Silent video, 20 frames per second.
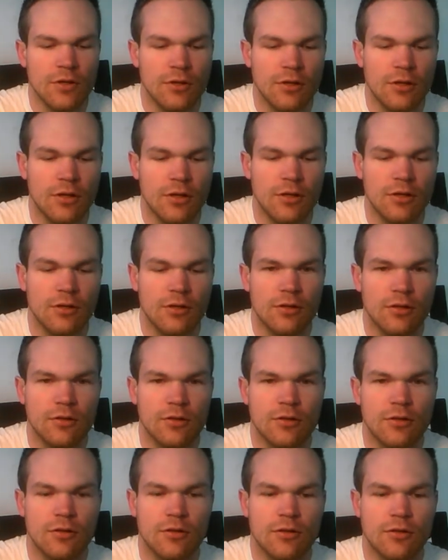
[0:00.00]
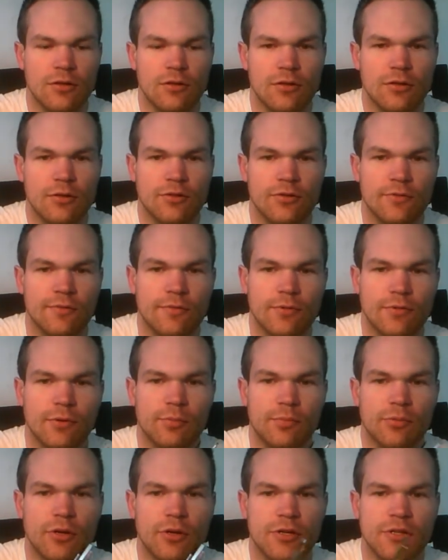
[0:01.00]
and here's the
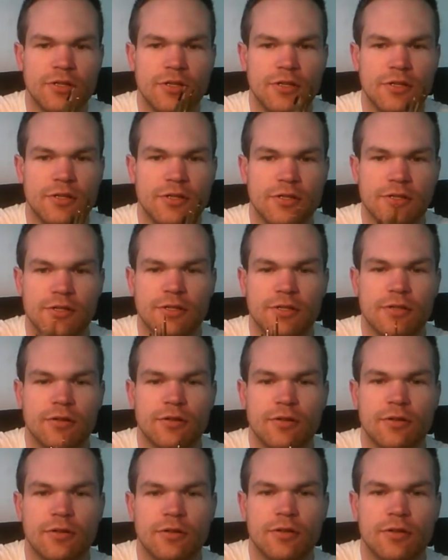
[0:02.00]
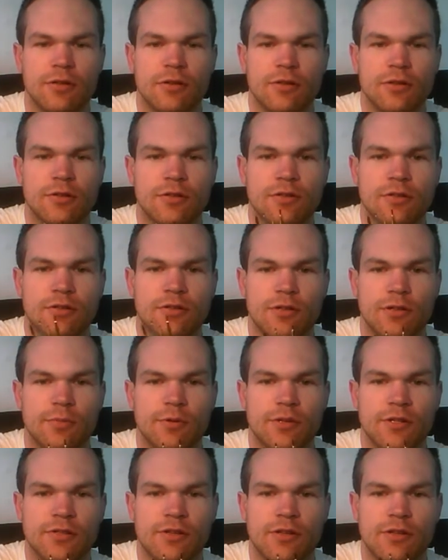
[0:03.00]
four brushes side
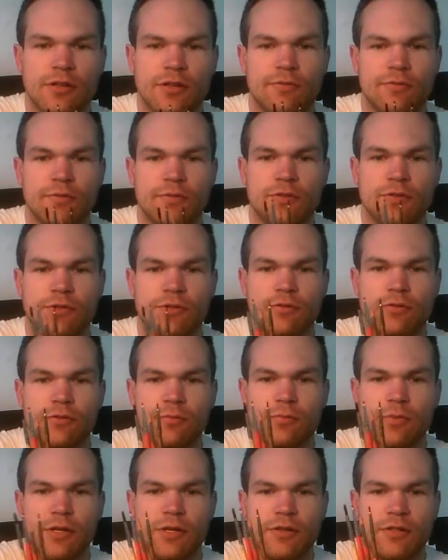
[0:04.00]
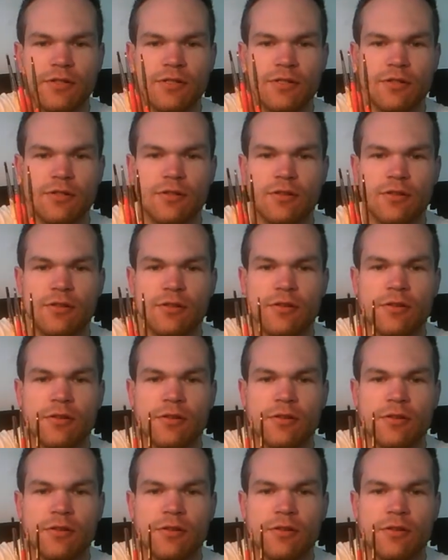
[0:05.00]
by side for visual comparison.